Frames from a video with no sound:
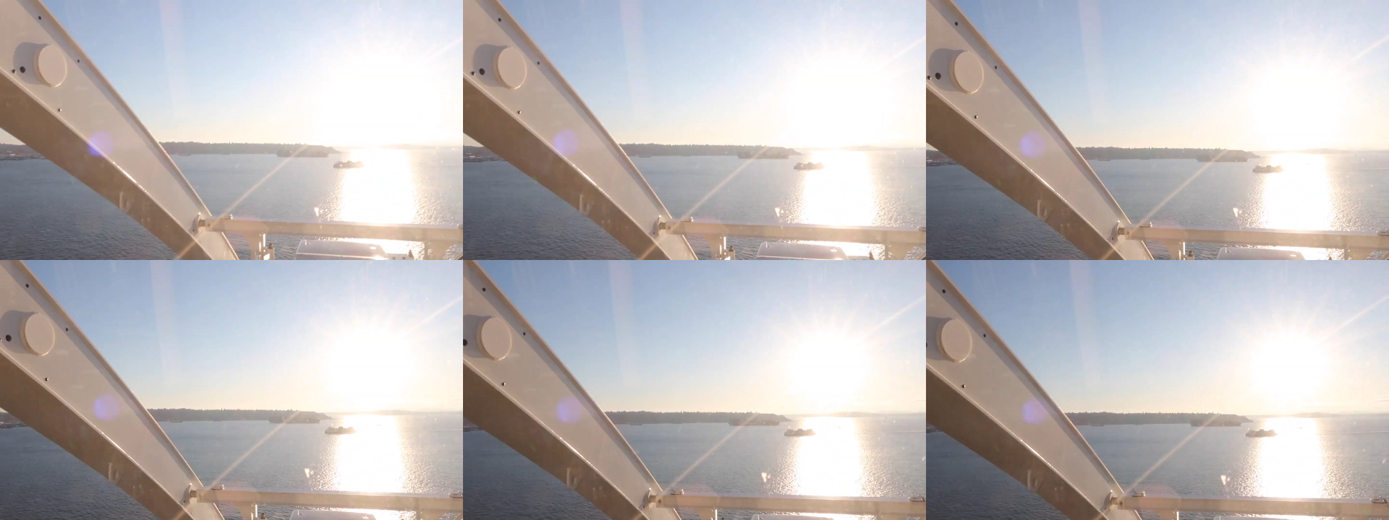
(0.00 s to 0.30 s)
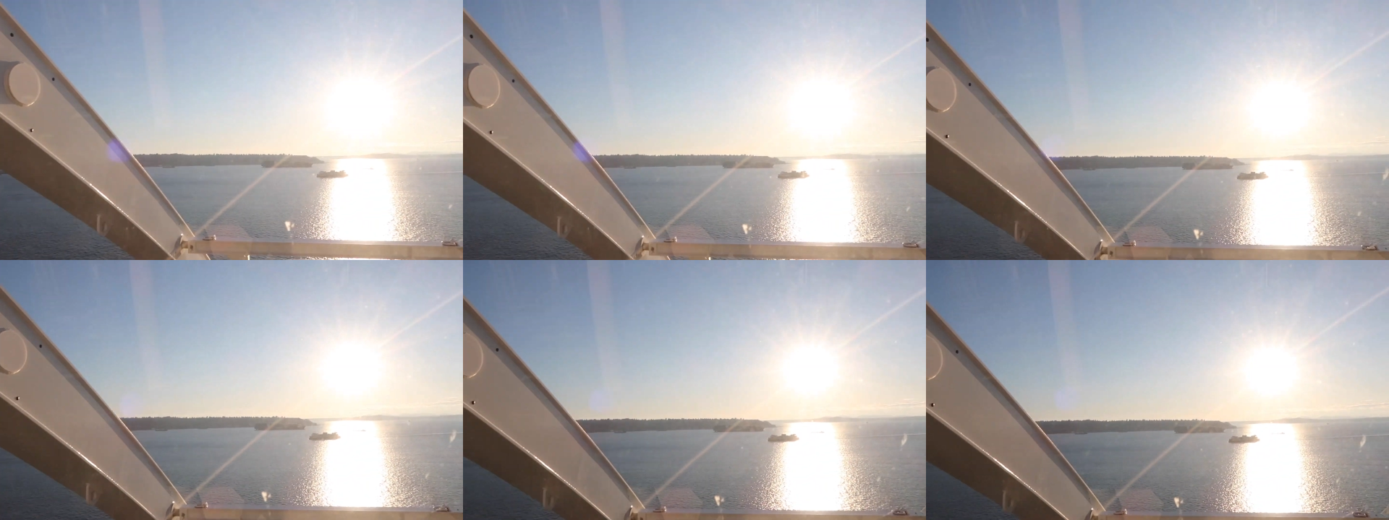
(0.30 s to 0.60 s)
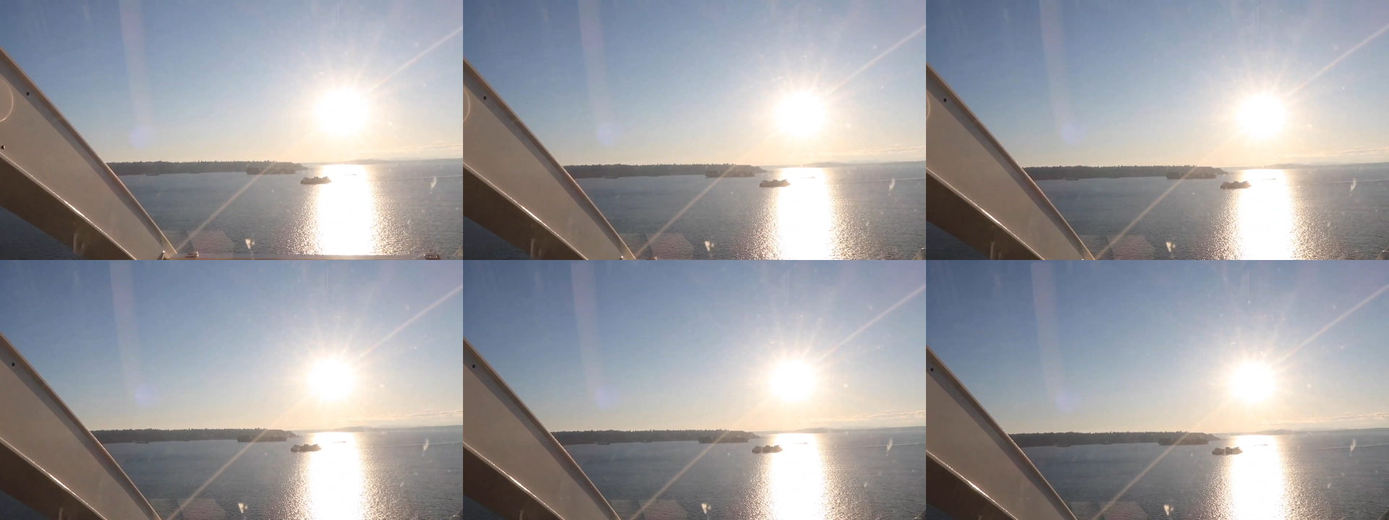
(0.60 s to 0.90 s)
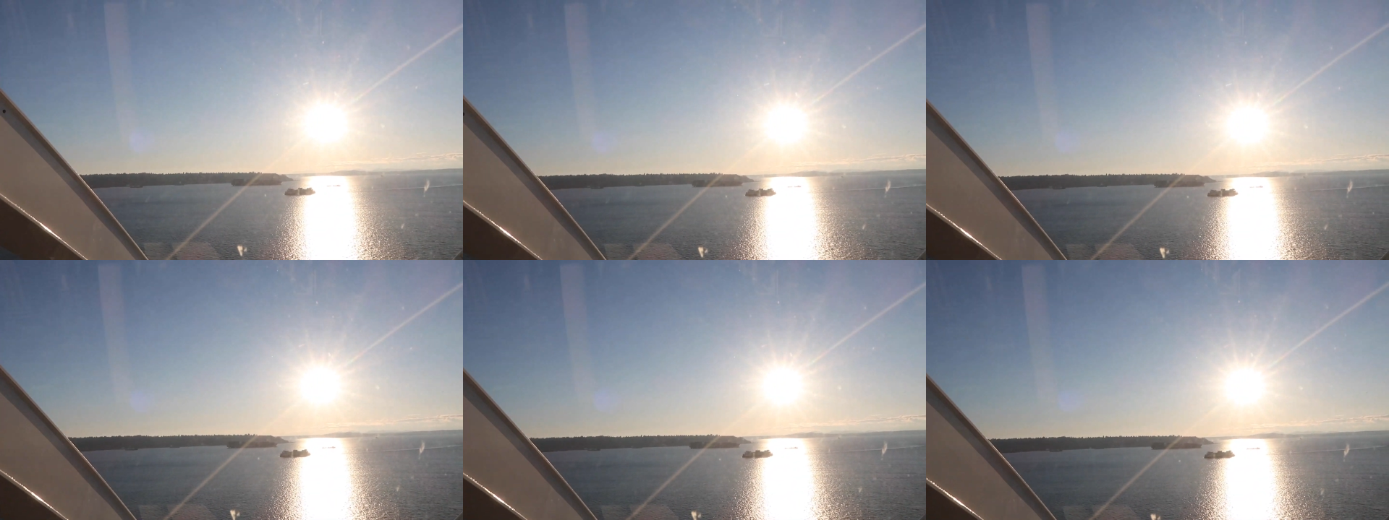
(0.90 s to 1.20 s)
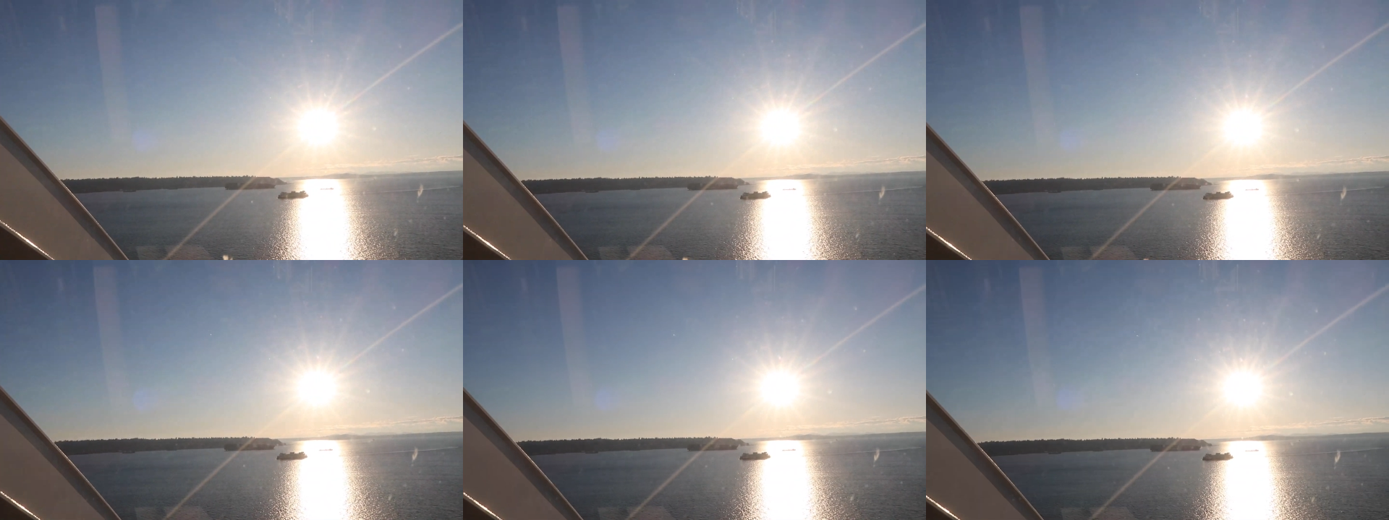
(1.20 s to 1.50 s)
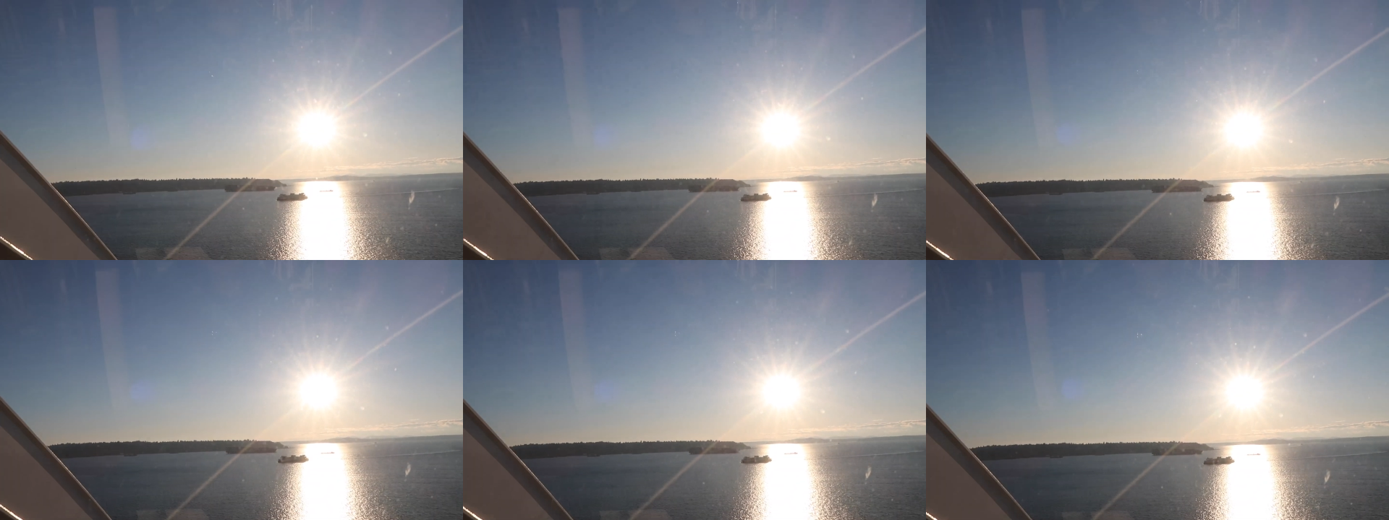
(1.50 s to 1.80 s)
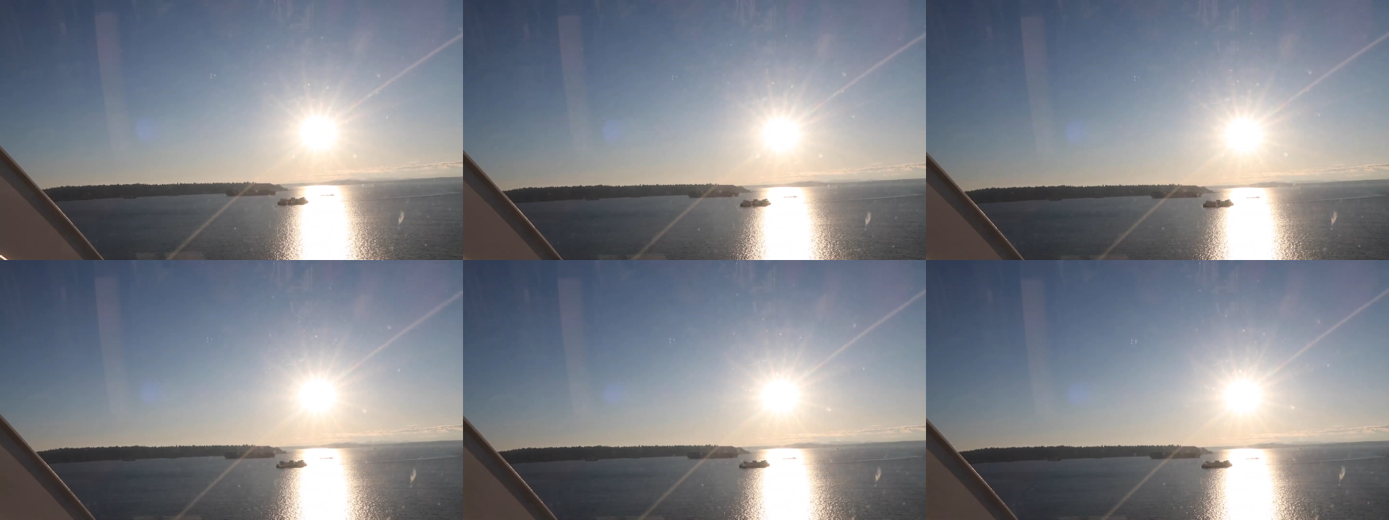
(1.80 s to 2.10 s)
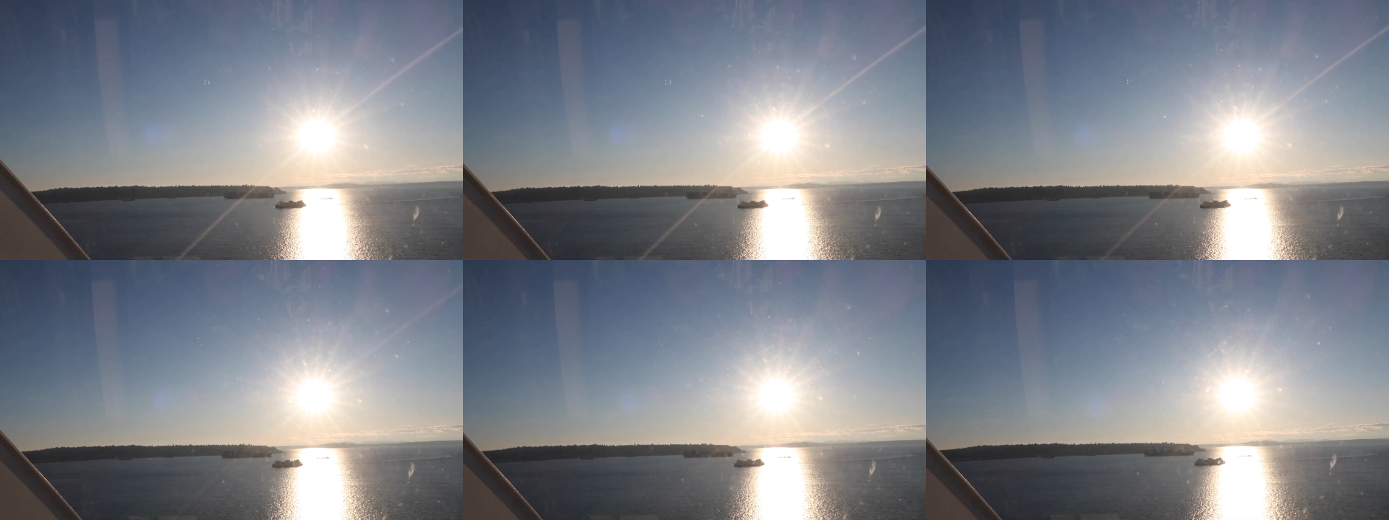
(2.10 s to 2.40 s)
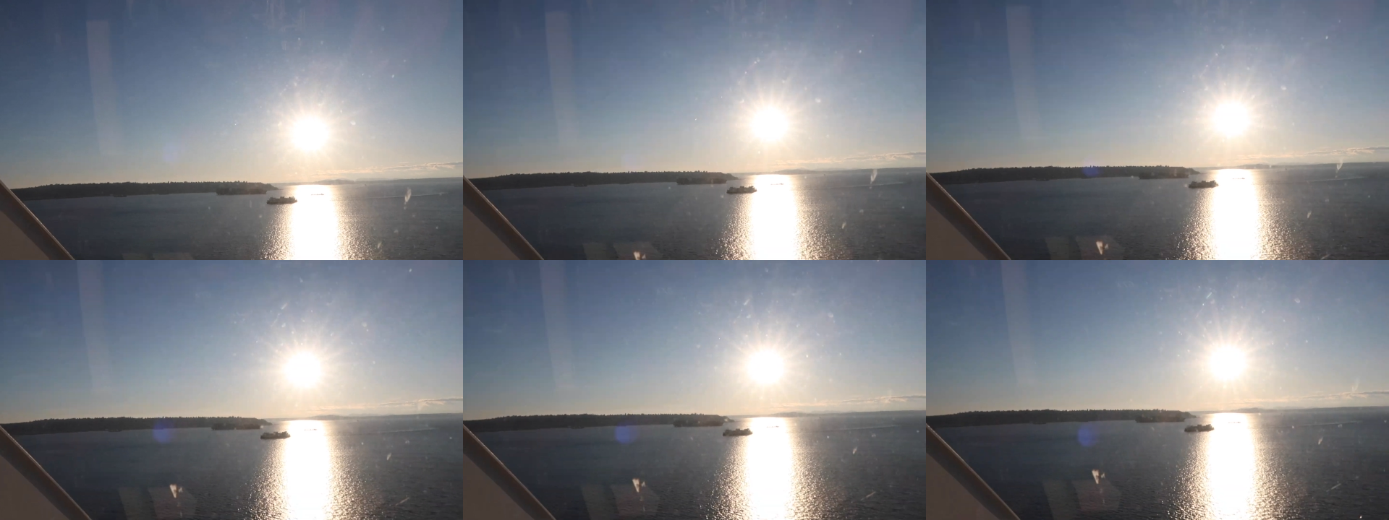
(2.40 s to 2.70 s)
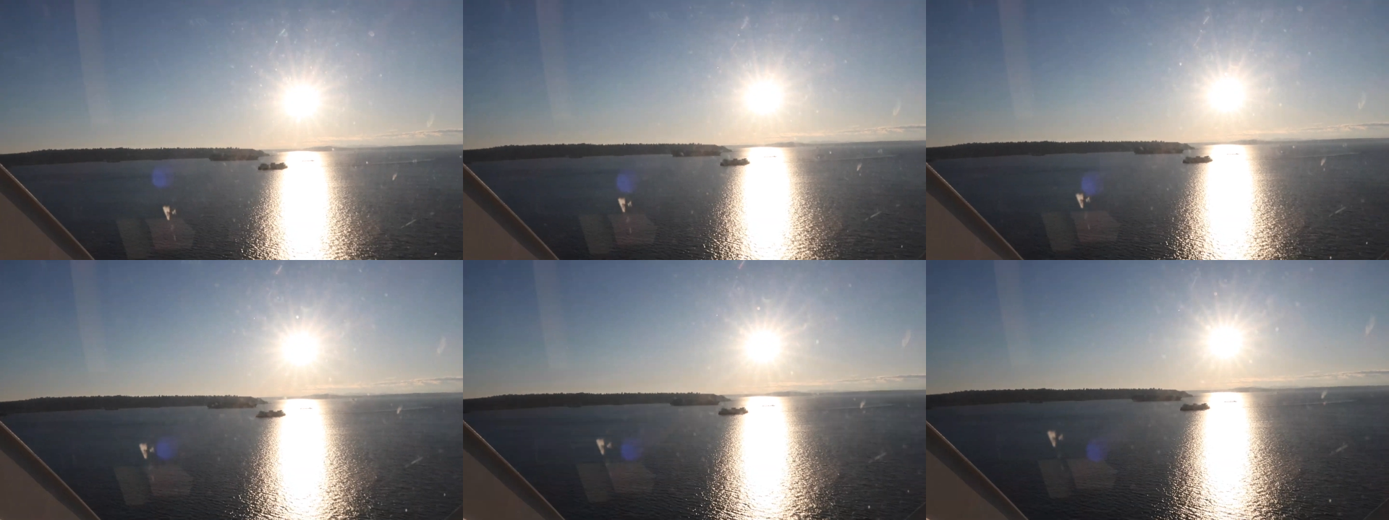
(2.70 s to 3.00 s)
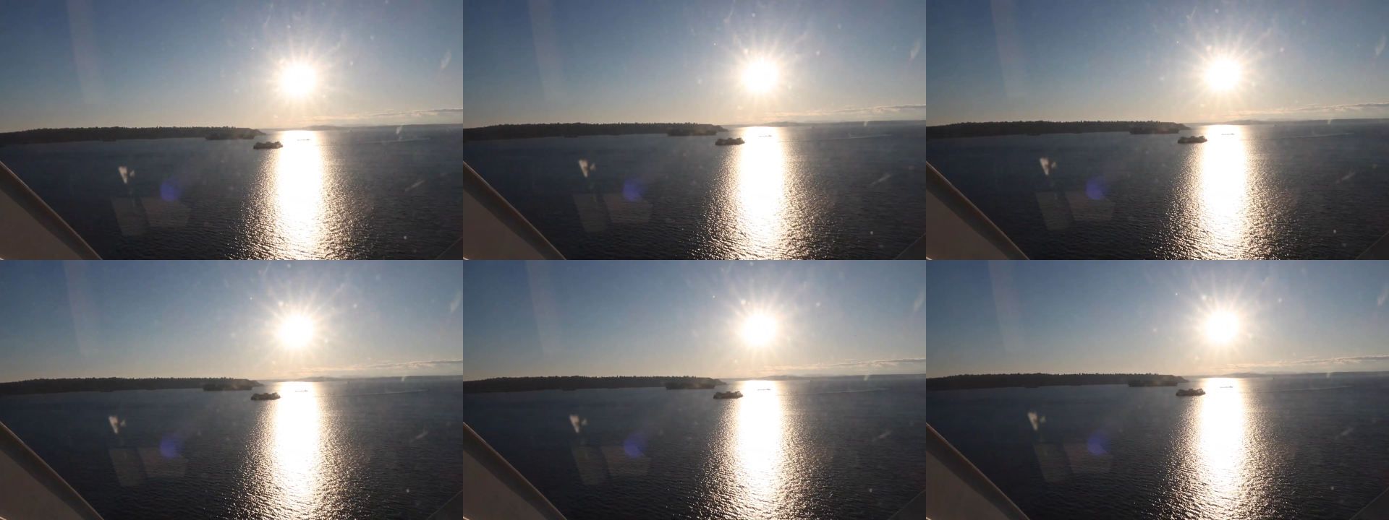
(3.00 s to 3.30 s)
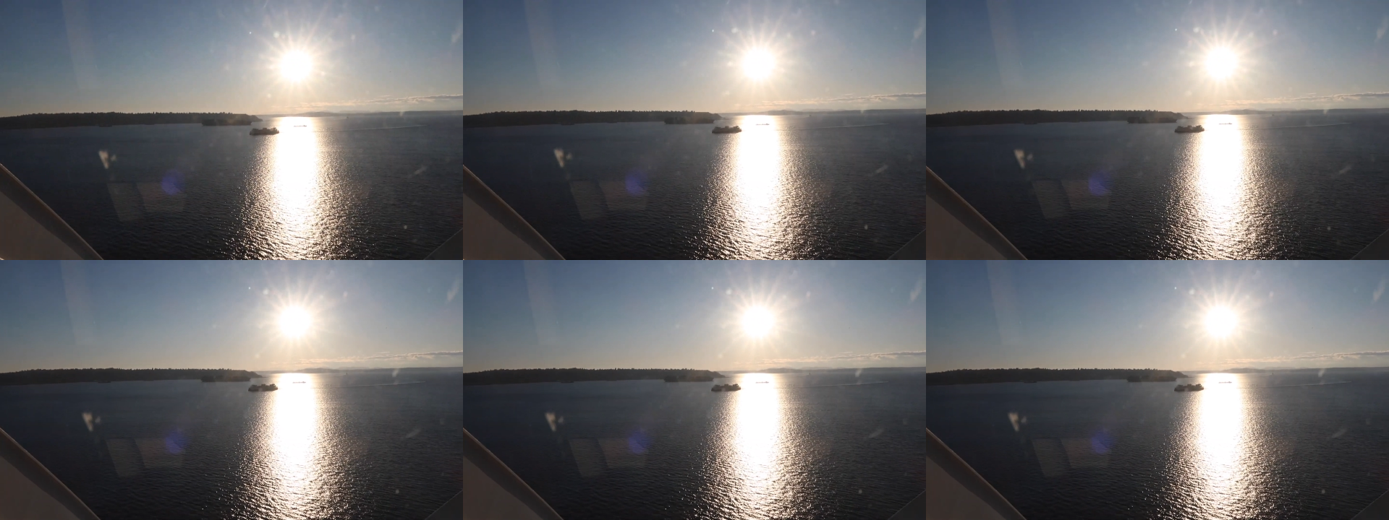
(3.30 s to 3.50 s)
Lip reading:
[unreadable: no face in view]